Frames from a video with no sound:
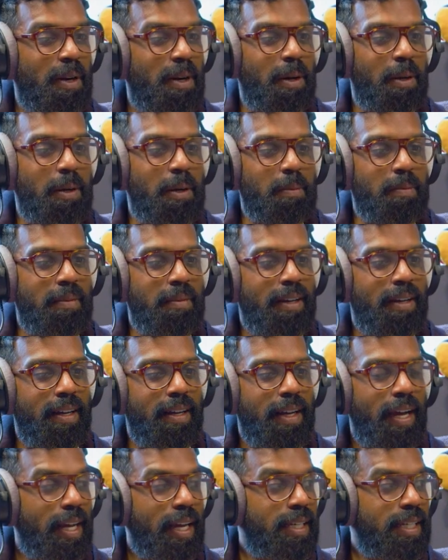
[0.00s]
Rome
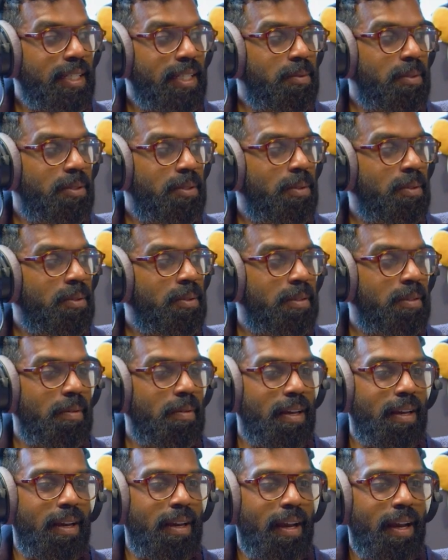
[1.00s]
and kids were talking to
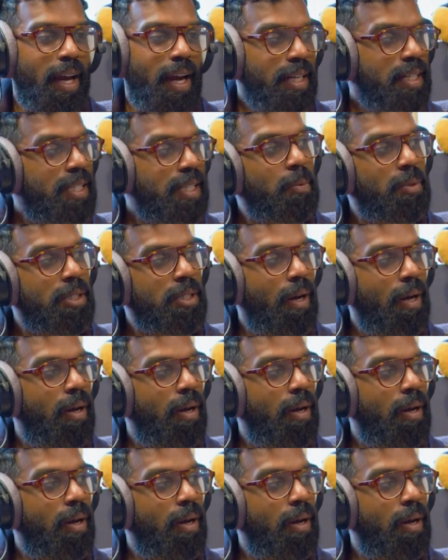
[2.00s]
me. And you know when you